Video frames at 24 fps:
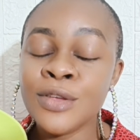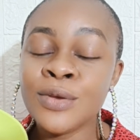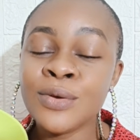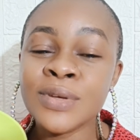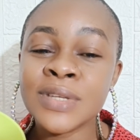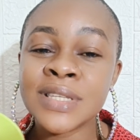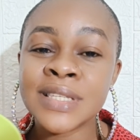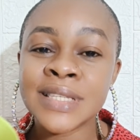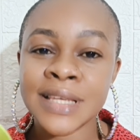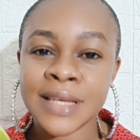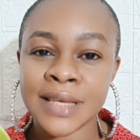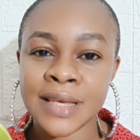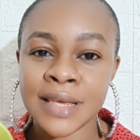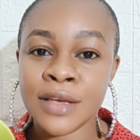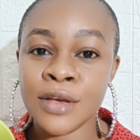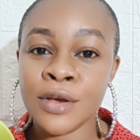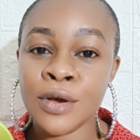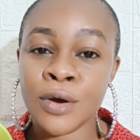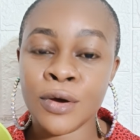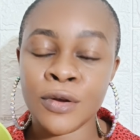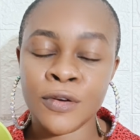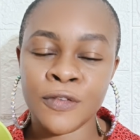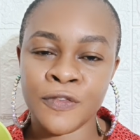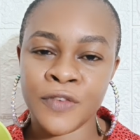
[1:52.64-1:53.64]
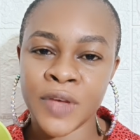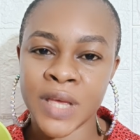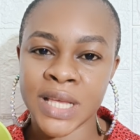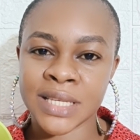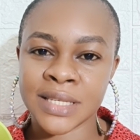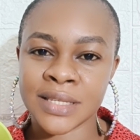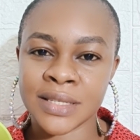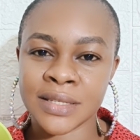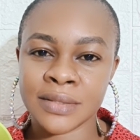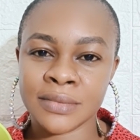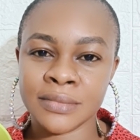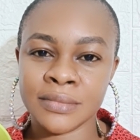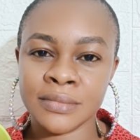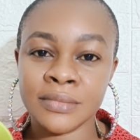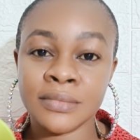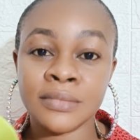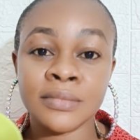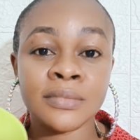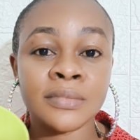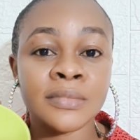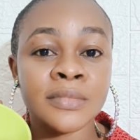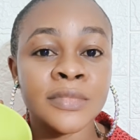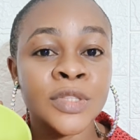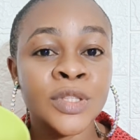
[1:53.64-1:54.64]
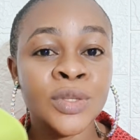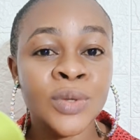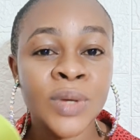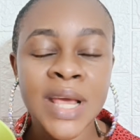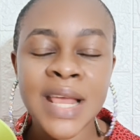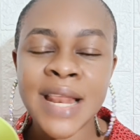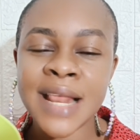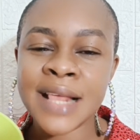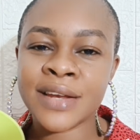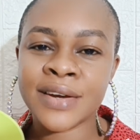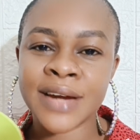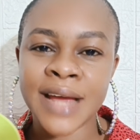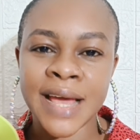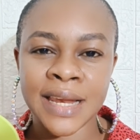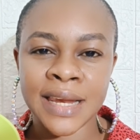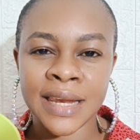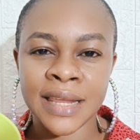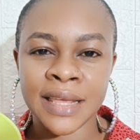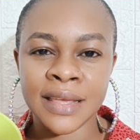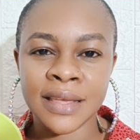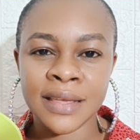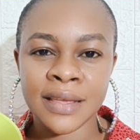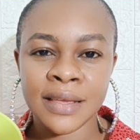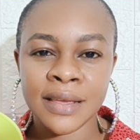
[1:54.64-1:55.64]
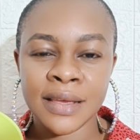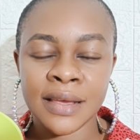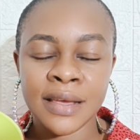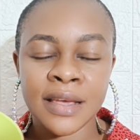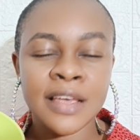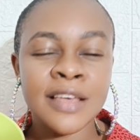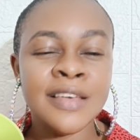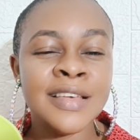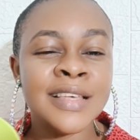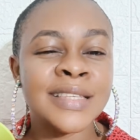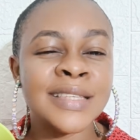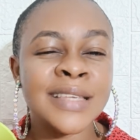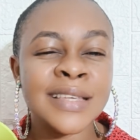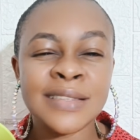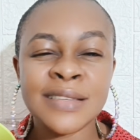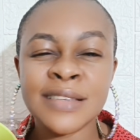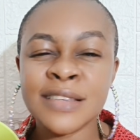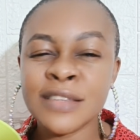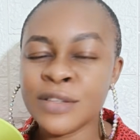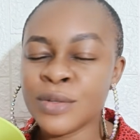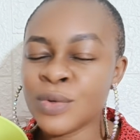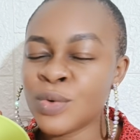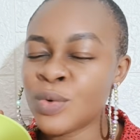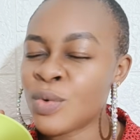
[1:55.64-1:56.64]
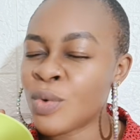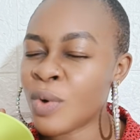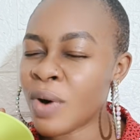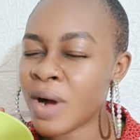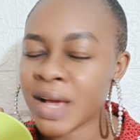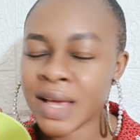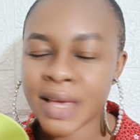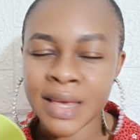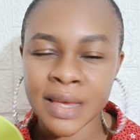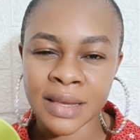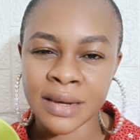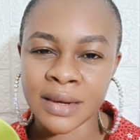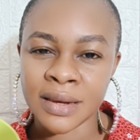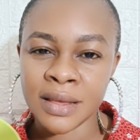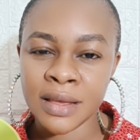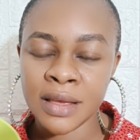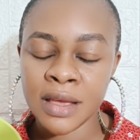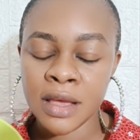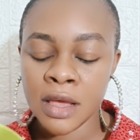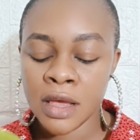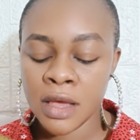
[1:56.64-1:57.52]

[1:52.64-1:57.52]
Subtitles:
You seeking God first, doing it rightly, you see things working.